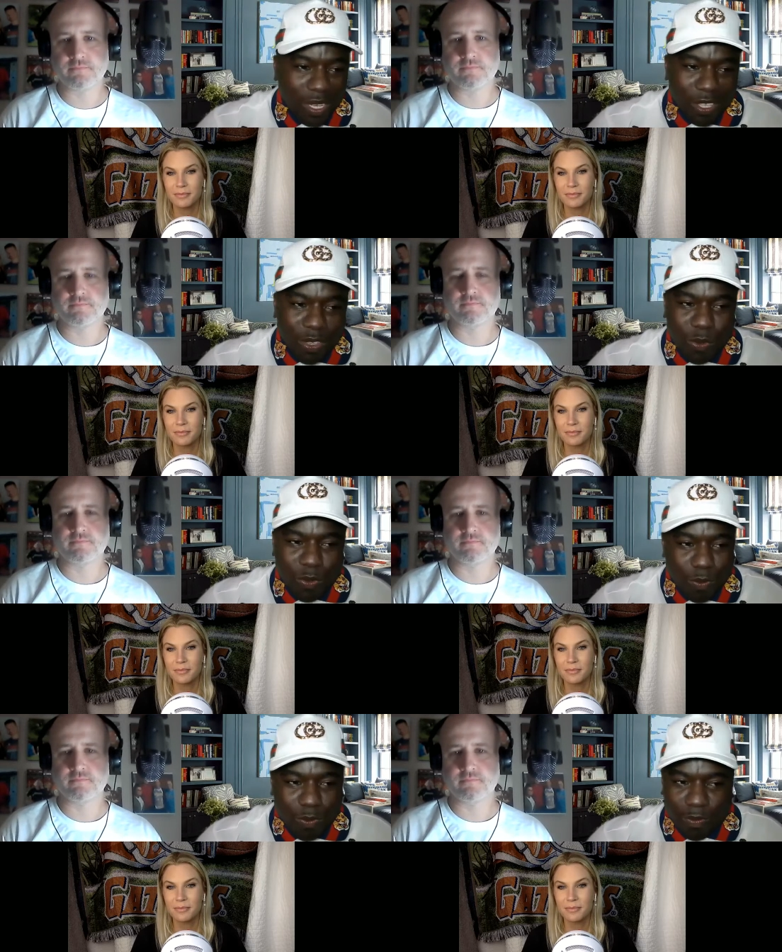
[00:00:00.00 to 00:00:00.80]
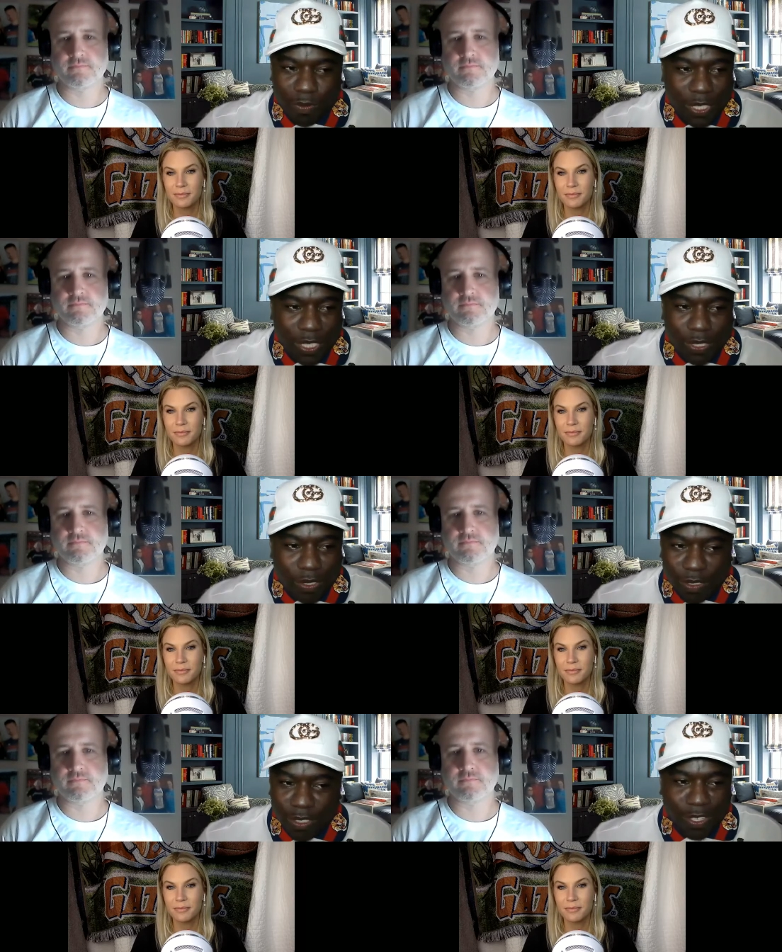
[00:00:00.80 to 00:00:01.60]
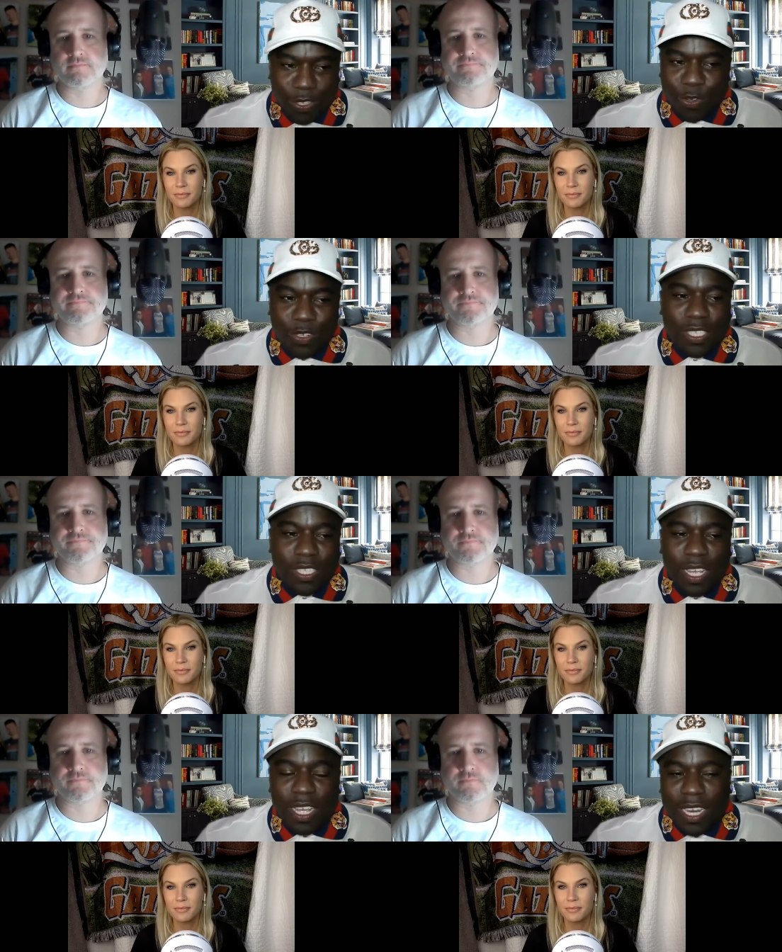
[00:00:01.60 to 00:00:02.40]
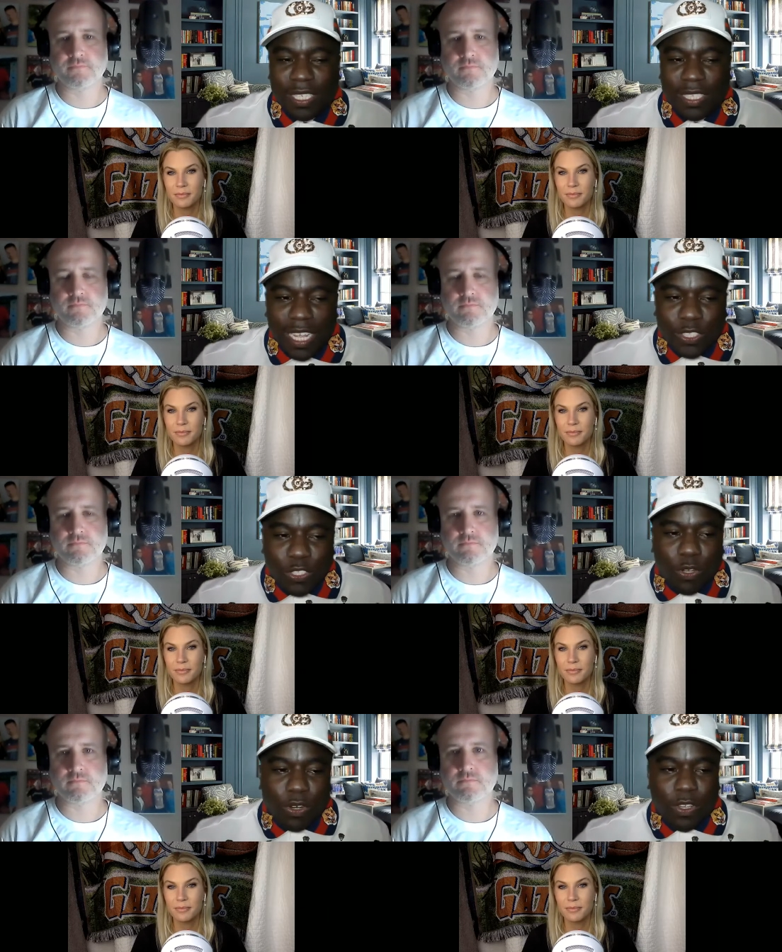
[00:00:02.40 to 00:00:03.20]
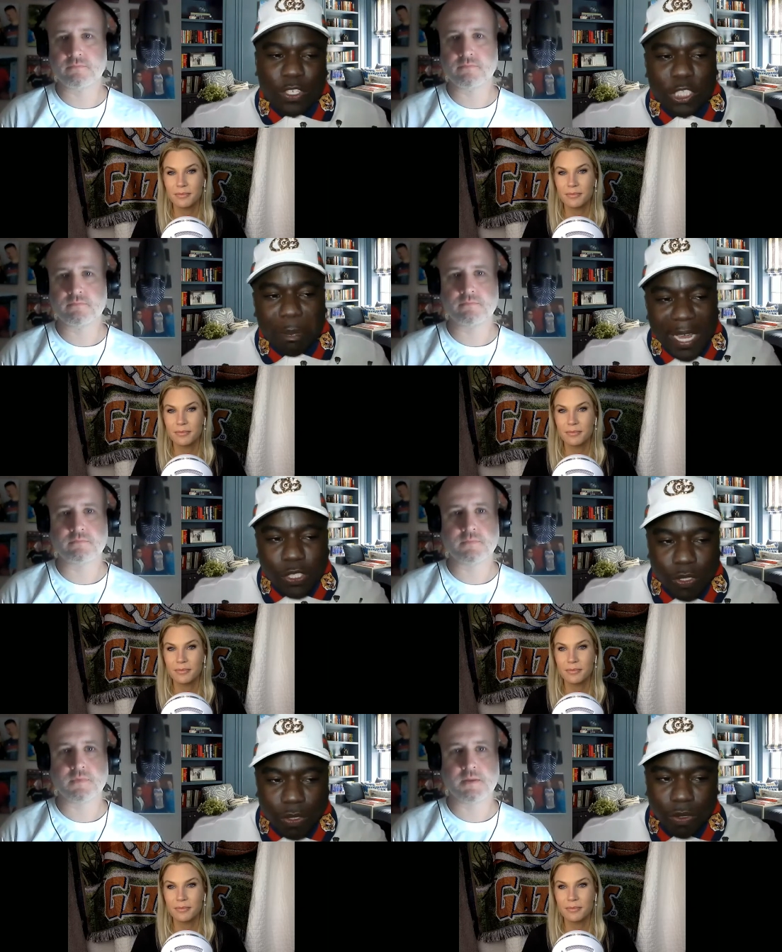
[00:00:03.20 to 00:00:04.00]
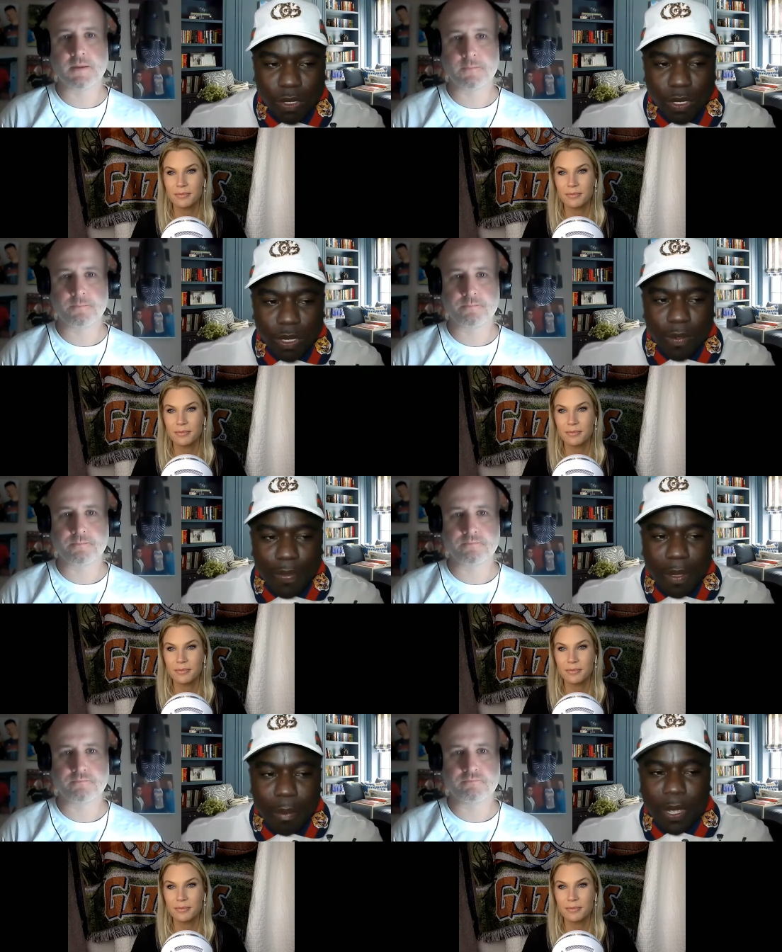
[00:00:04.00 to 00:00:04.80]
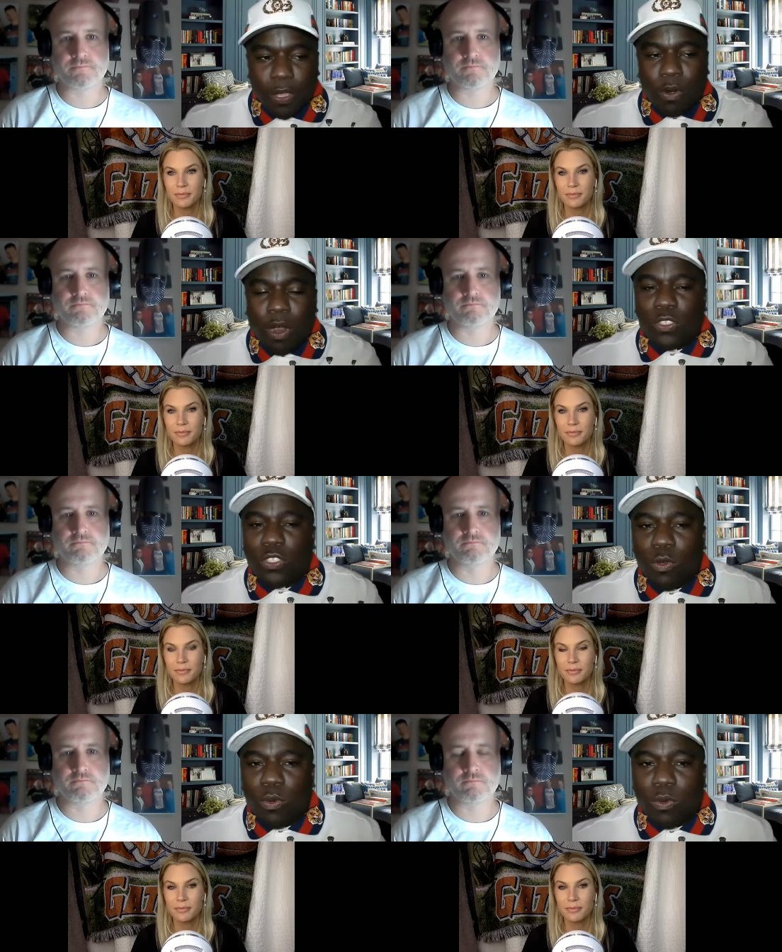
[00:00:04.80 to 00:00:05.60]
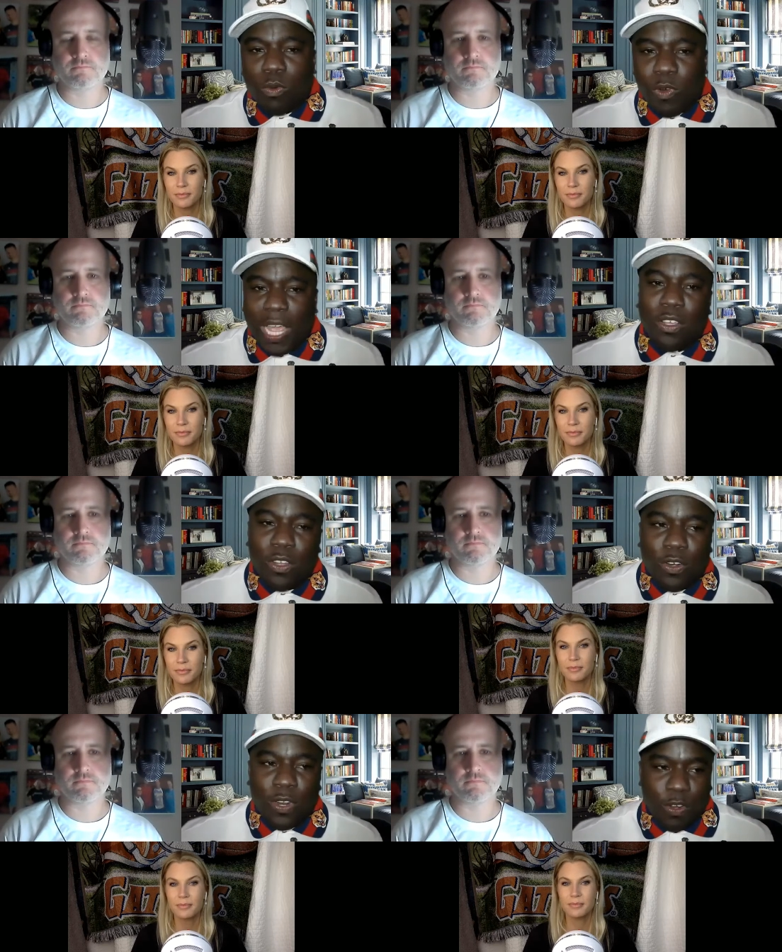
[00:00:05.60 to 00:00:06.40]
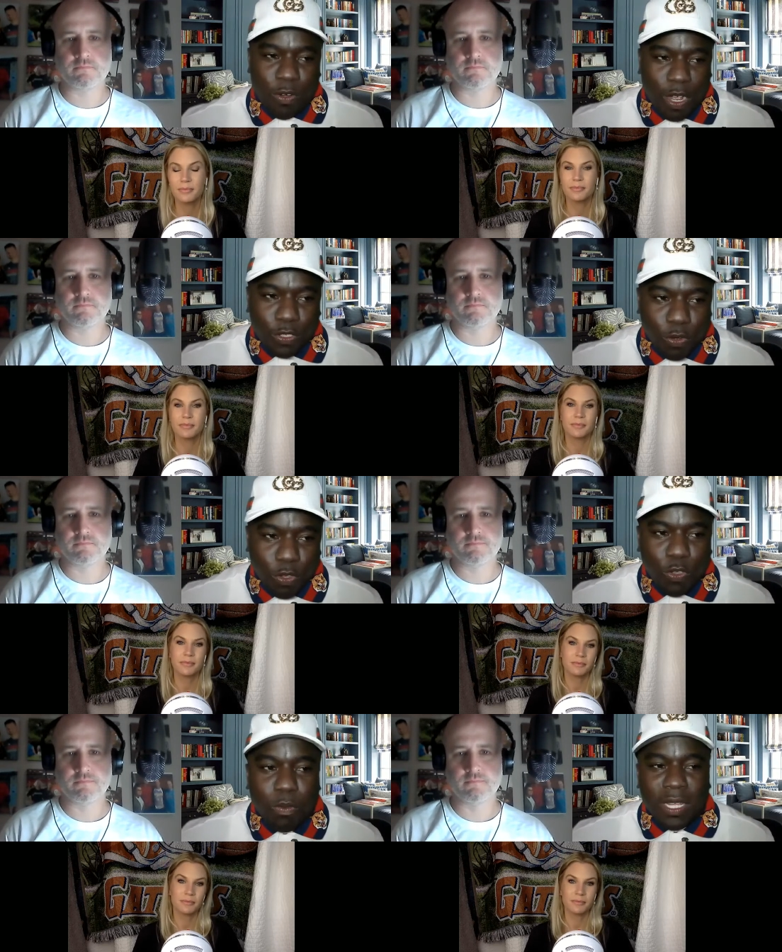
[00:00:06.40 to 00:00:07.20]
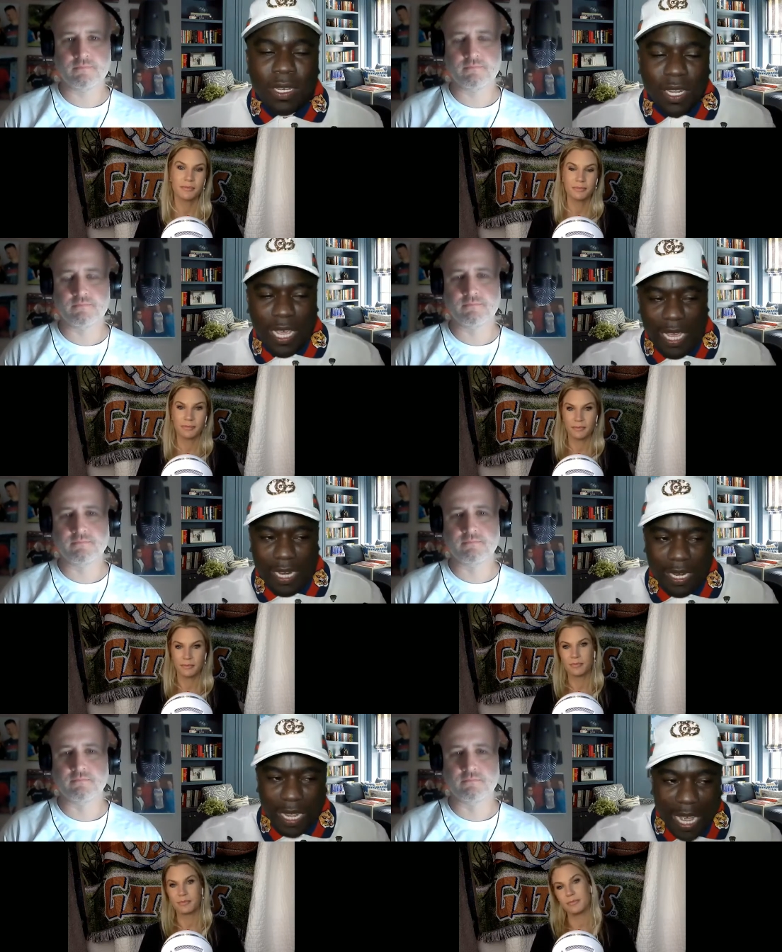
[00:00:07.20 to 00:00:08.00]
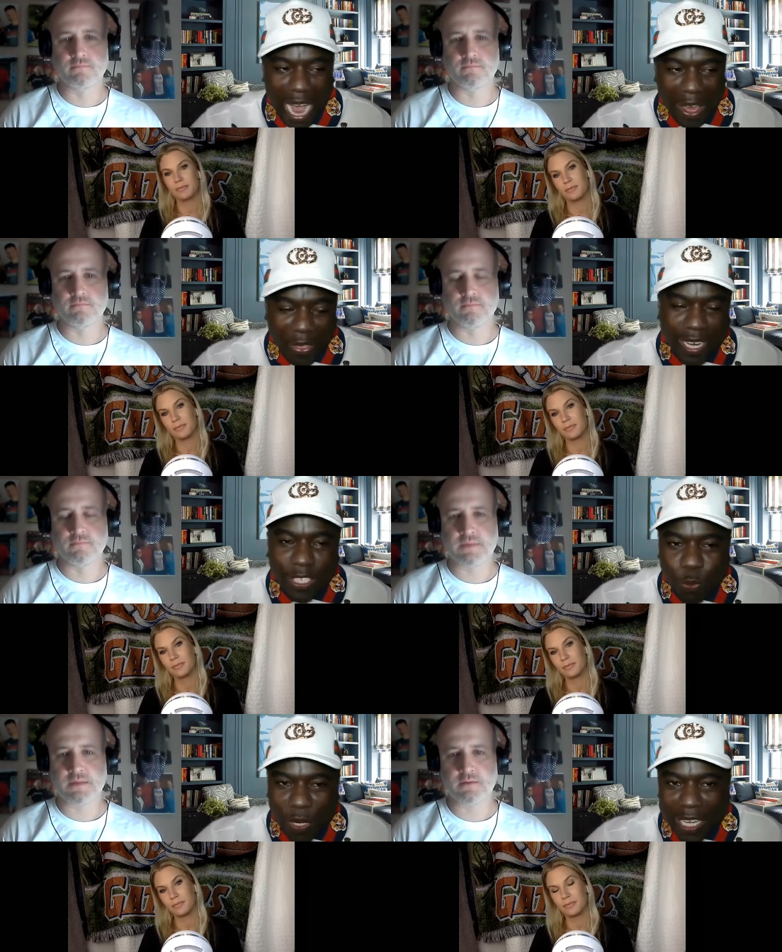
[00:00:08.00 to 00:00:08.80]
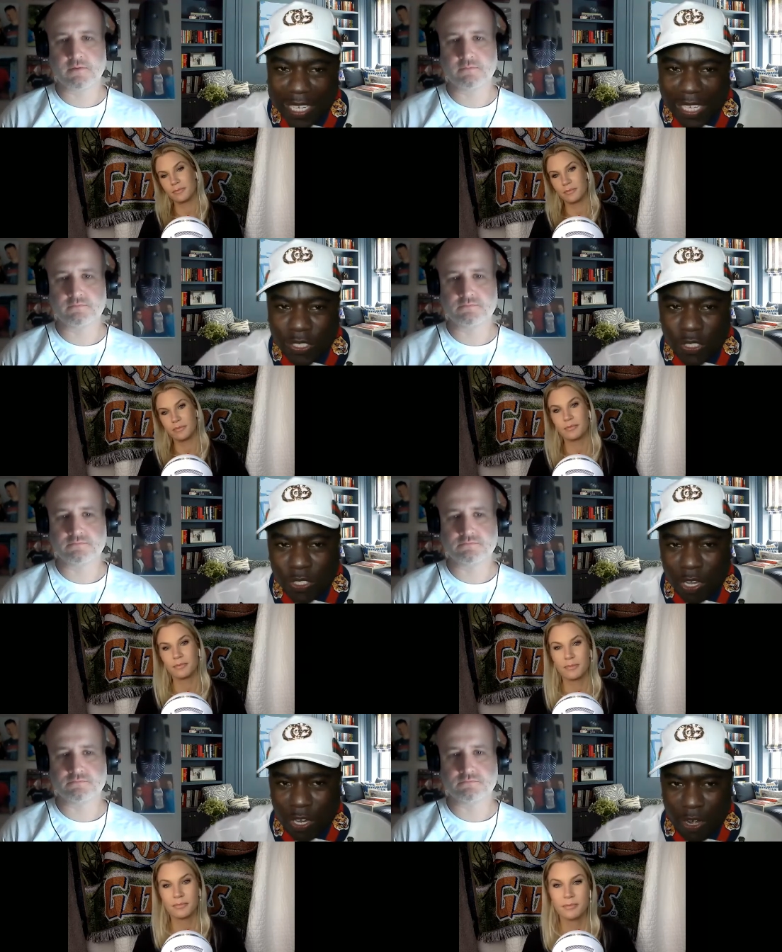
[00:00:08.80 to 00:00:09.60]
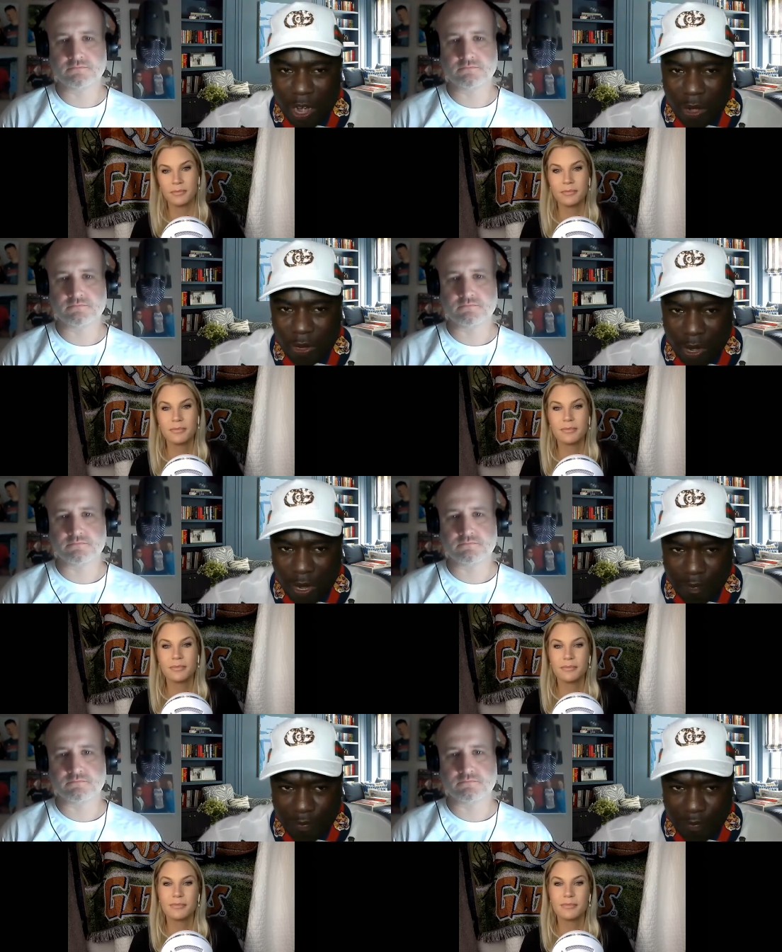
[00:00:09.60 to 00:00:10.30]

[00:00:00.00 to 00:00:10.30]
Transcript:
Speaker 1: you just you're just in a sense you're you're special, but you're also regular and you're also human and I think that's what connects us all, our, our, our